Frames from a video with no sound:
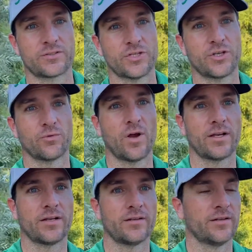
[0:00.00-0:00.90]
so you can
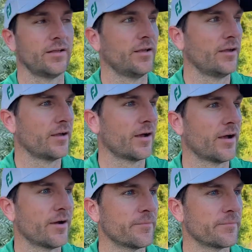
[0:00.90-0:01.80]
run it.
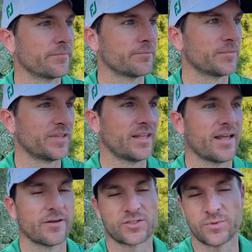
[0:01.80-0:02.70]
But then
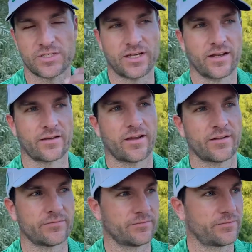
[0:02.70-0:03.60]
that also means you got to kind of